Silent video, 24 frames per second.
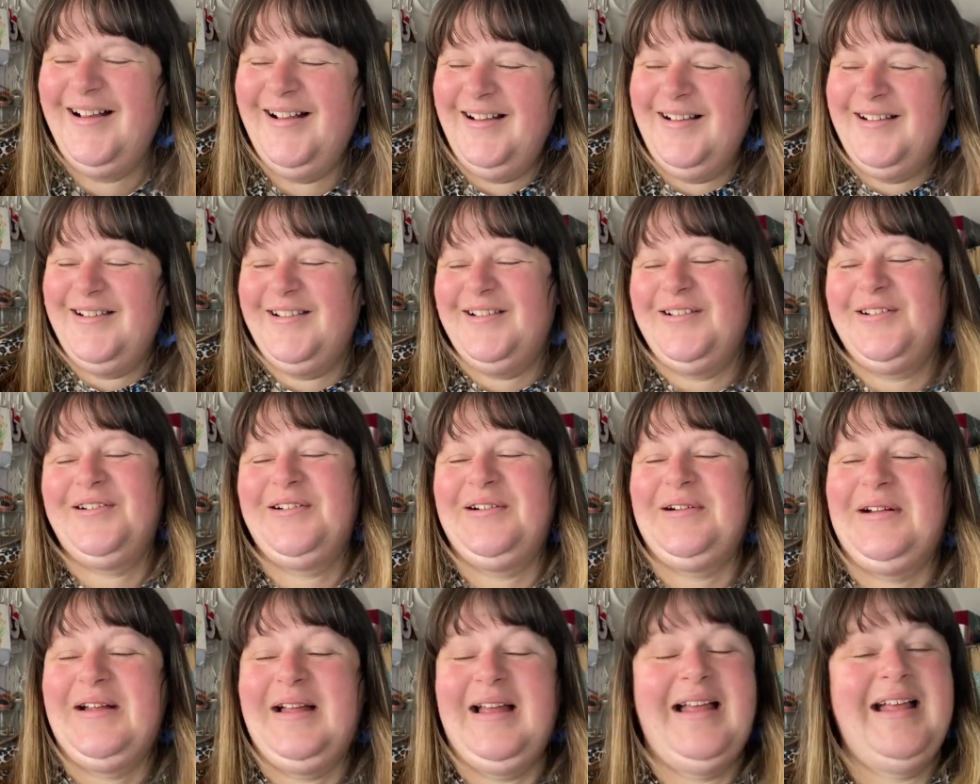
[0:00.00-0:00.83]

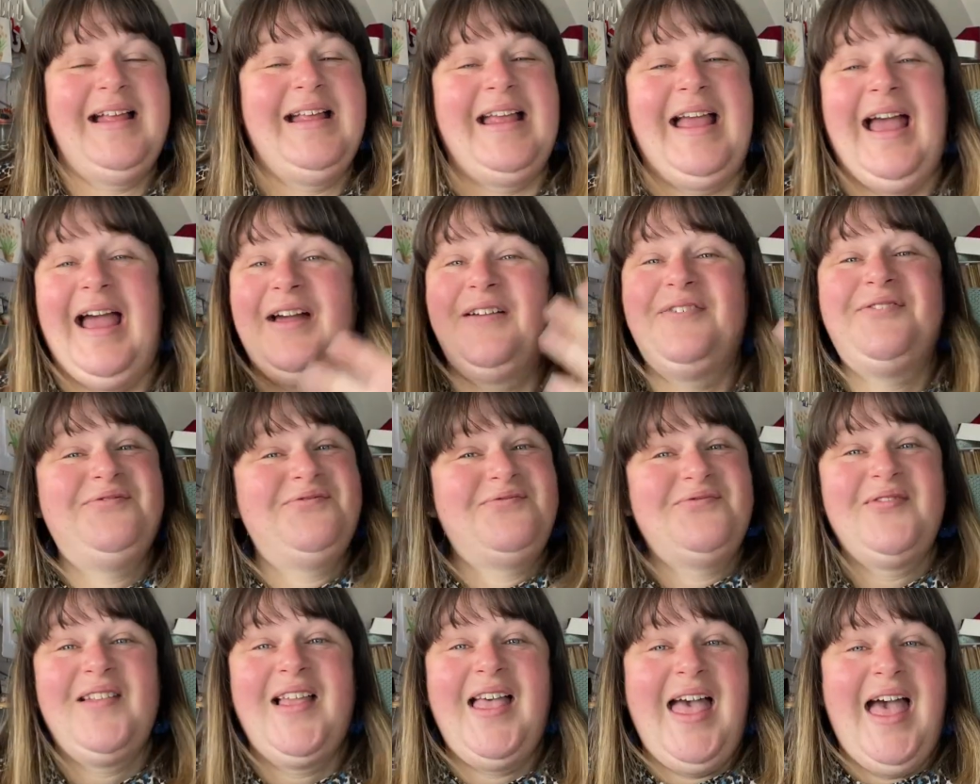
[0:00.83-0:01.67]
So yeah,
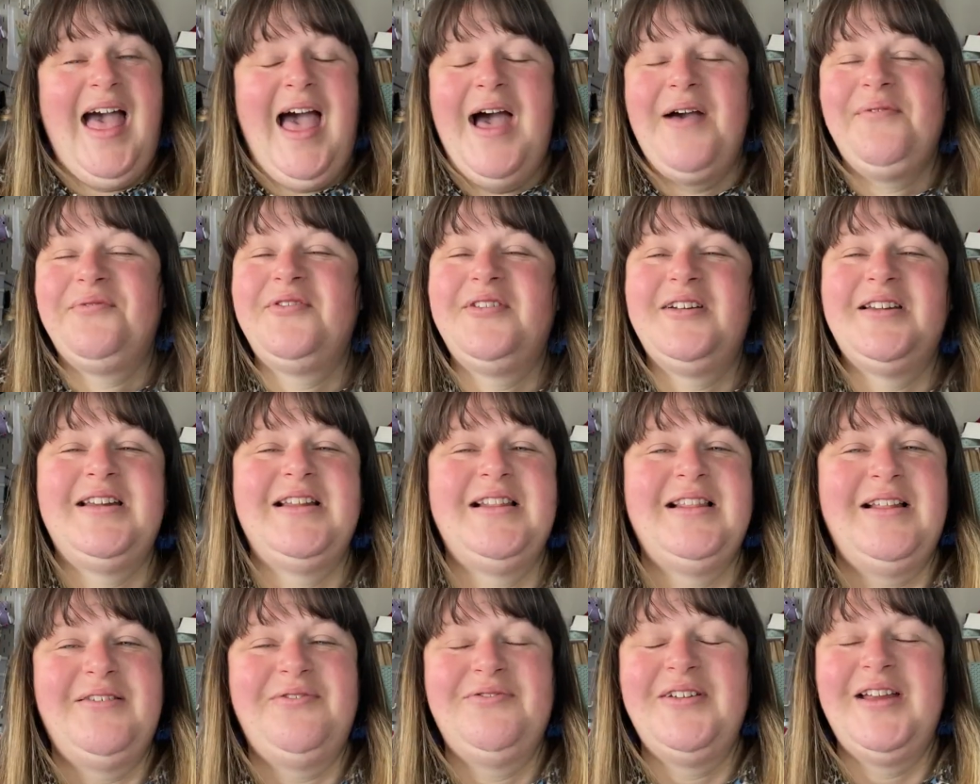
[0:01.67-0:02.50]
I'm going
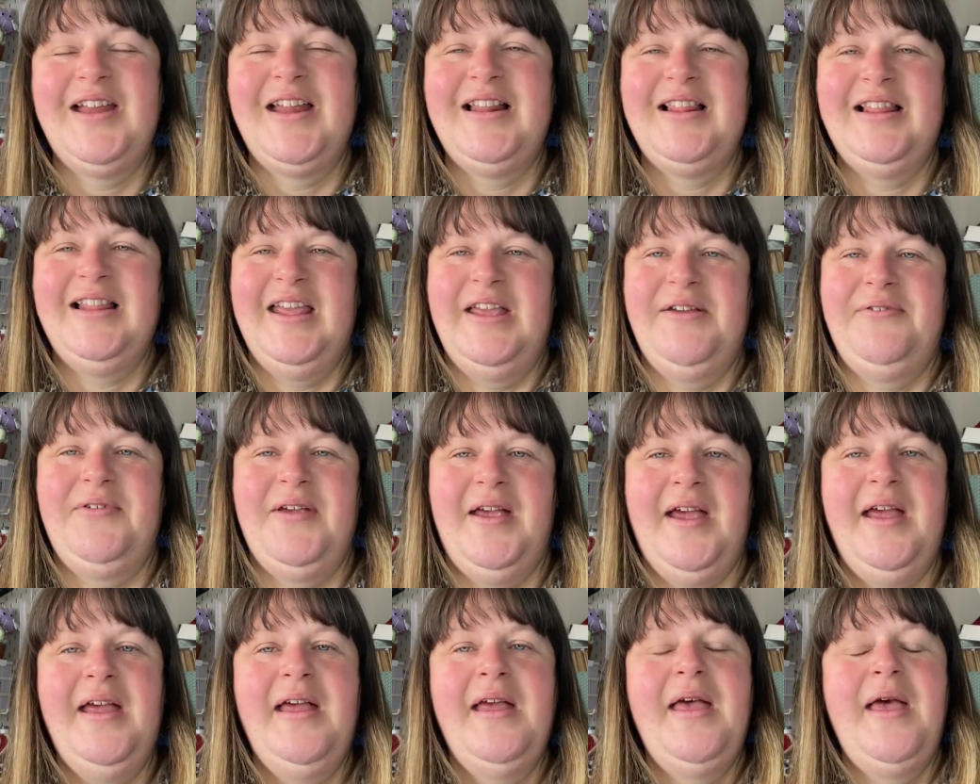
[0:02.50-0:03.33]
to love you and leave
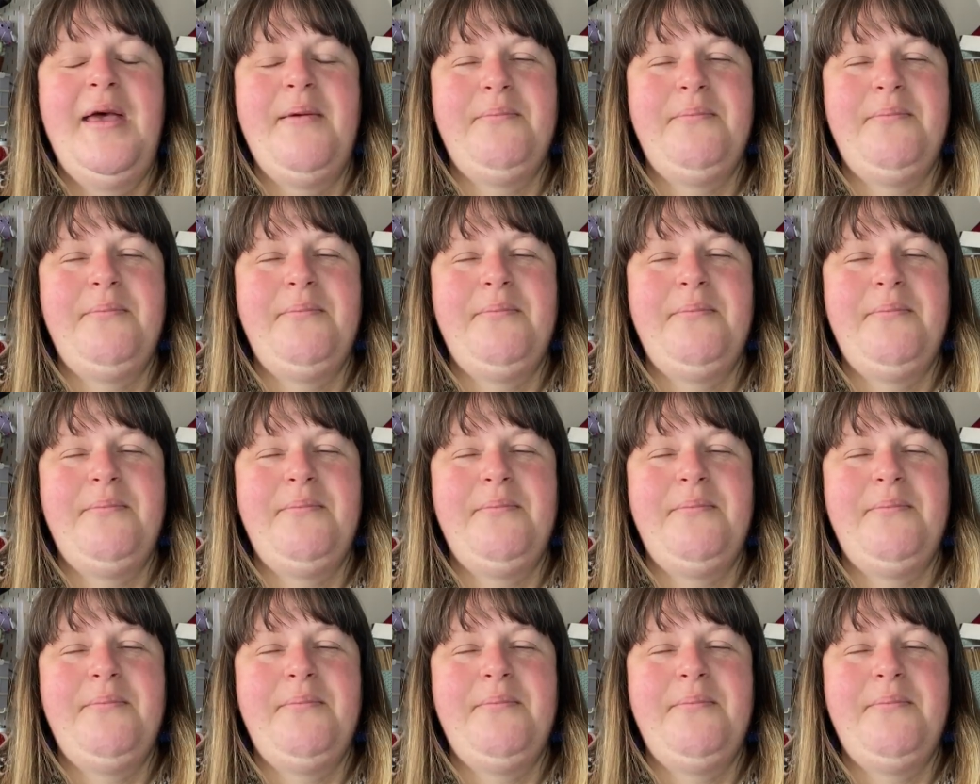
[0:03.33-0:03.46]
you,